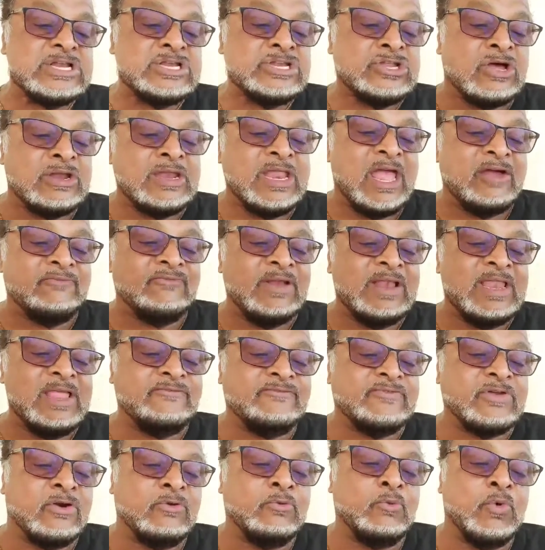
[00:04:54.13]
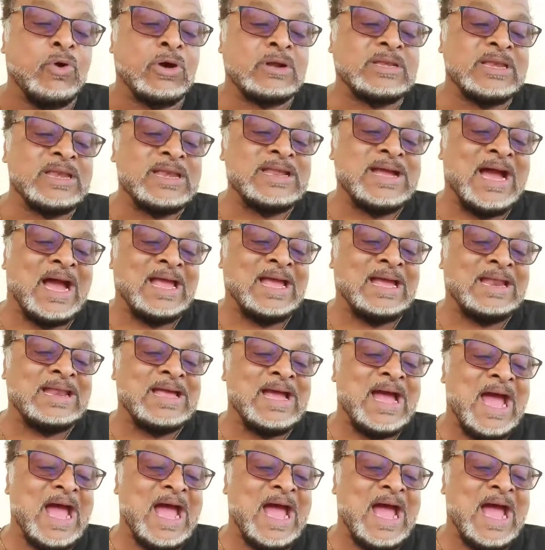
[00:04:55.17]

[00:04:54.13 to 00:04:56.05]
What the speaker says: None ever lived or worked in Guyana.